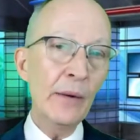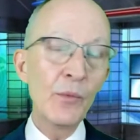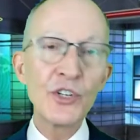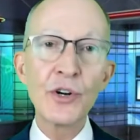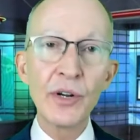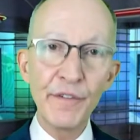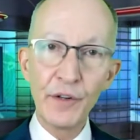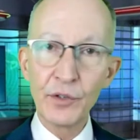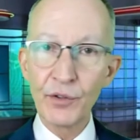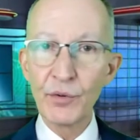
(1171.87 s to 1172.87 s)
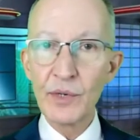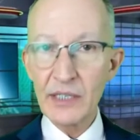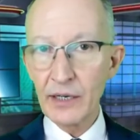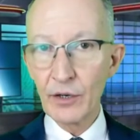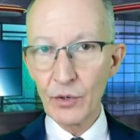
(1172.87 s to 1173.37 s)
which you're going to filter through a
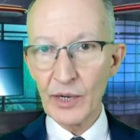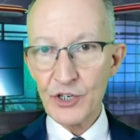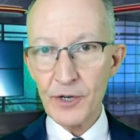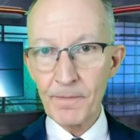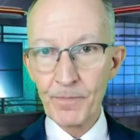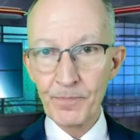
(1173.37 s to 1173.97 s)
singular question.